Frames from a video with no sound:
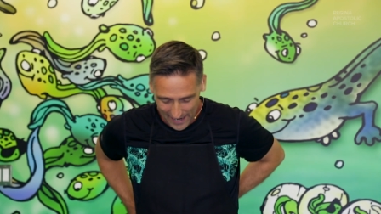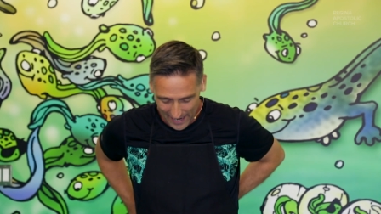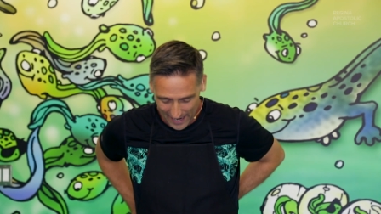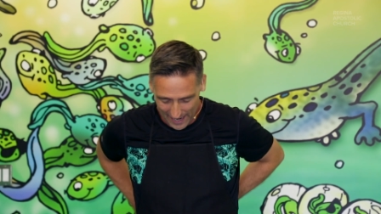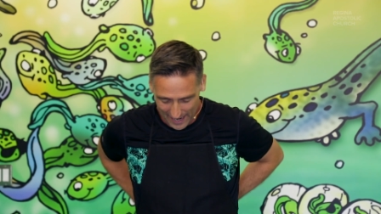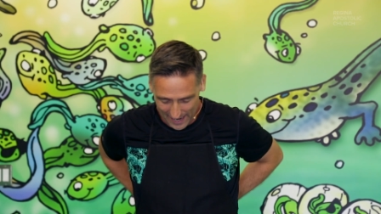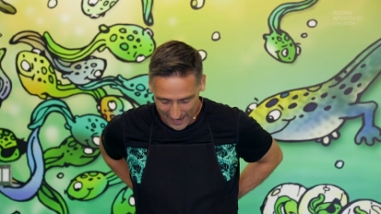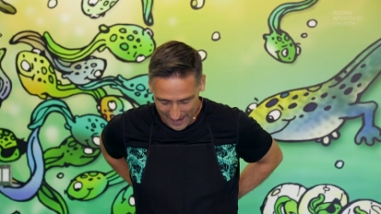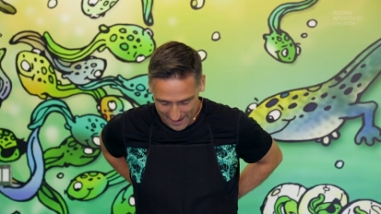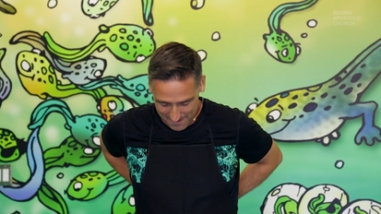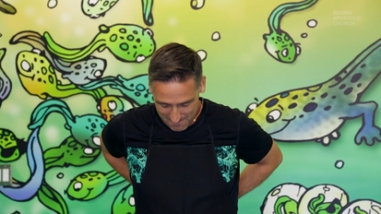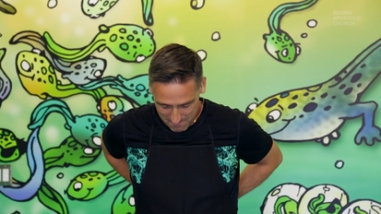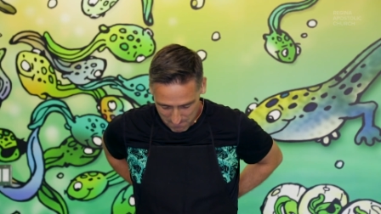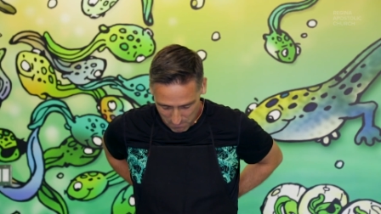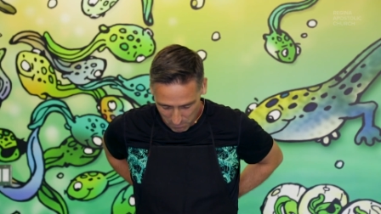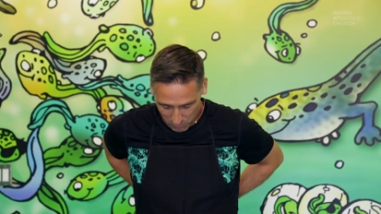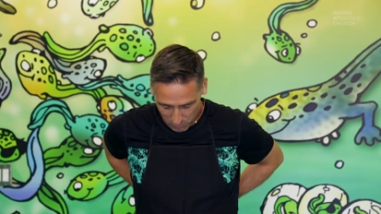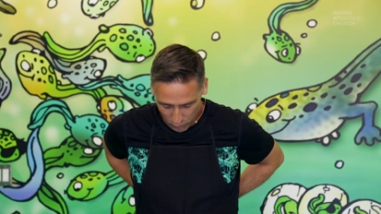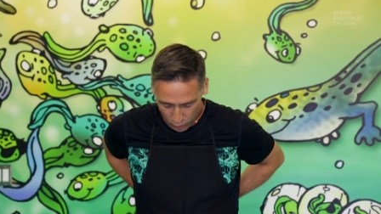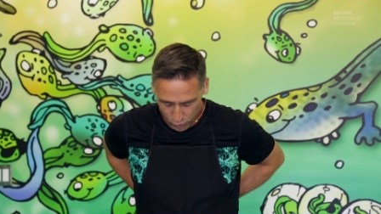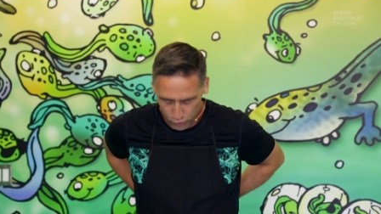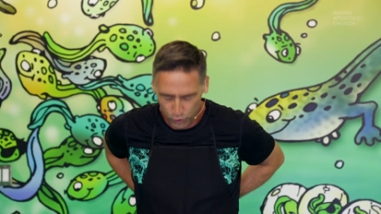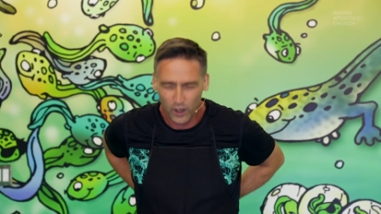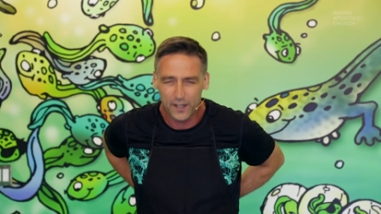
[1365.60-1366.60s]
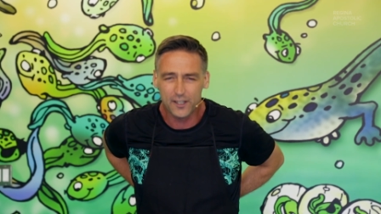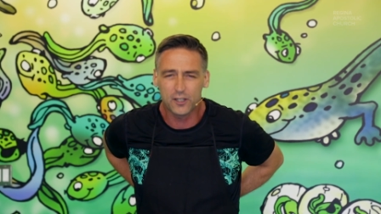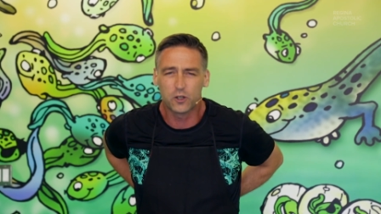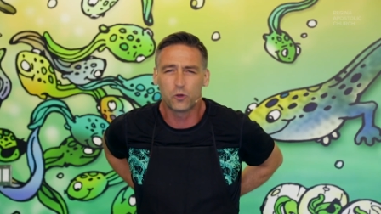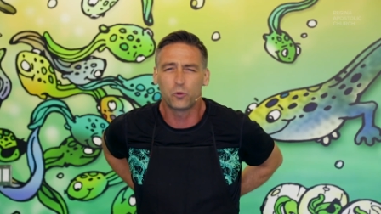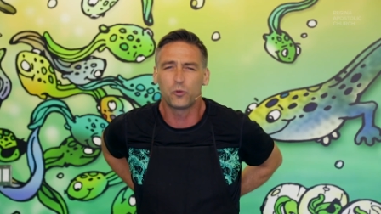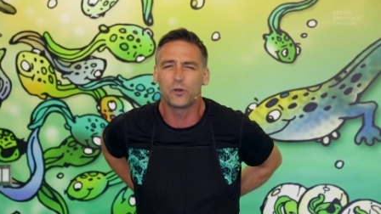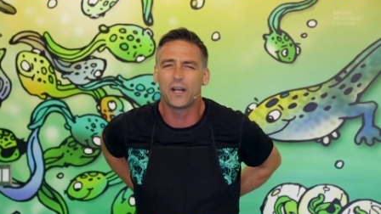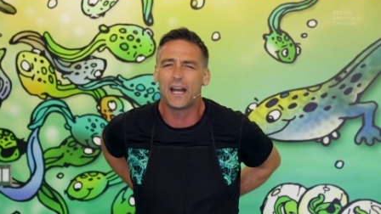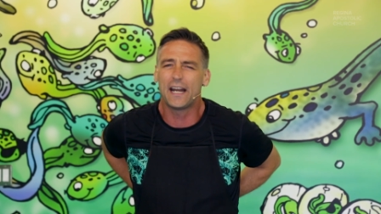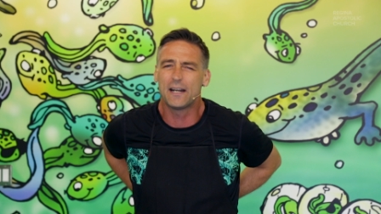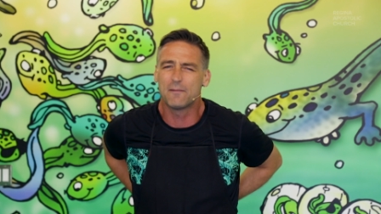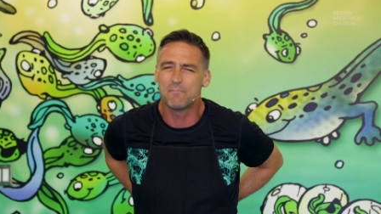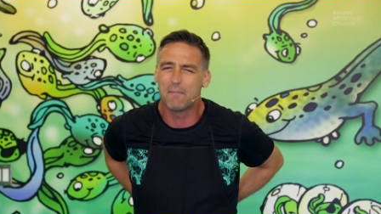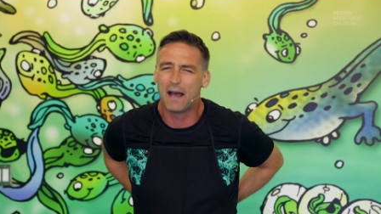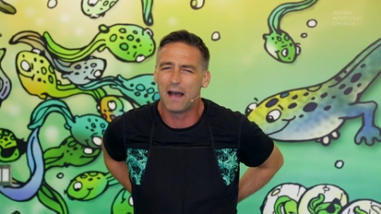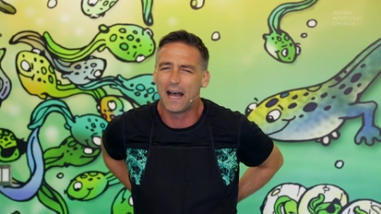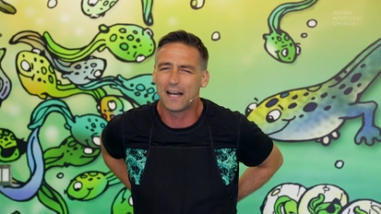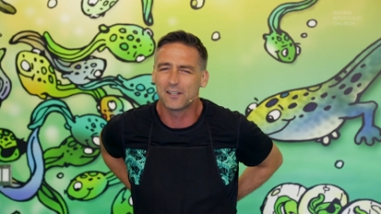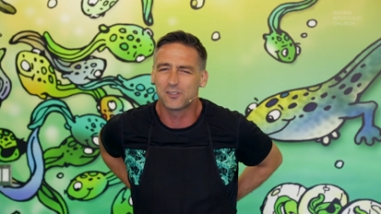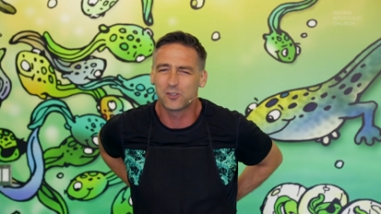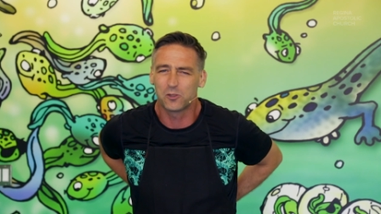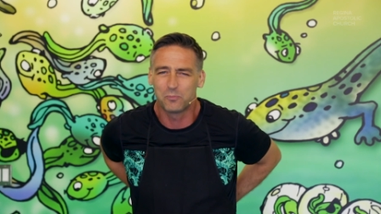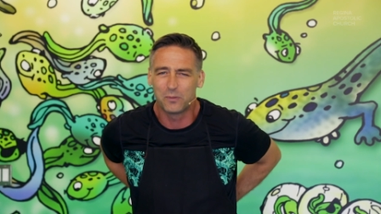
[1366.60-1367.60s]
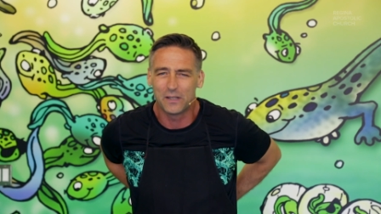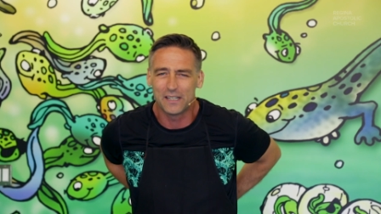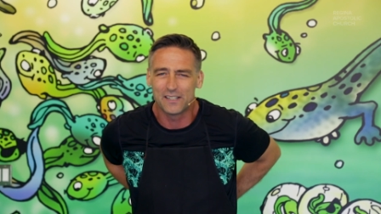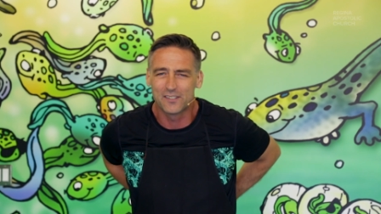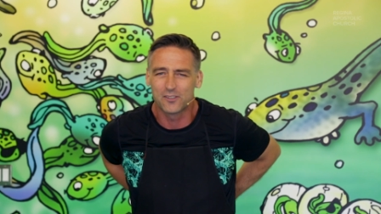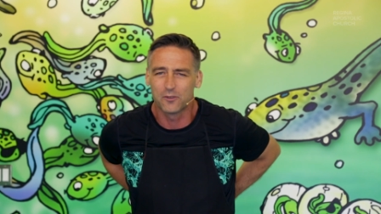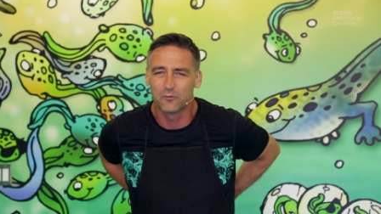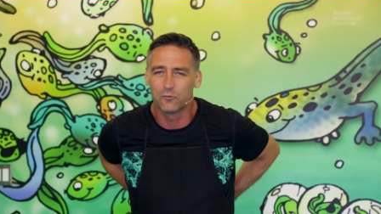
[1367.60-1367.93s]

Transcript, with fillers: and tried to create a masterpiece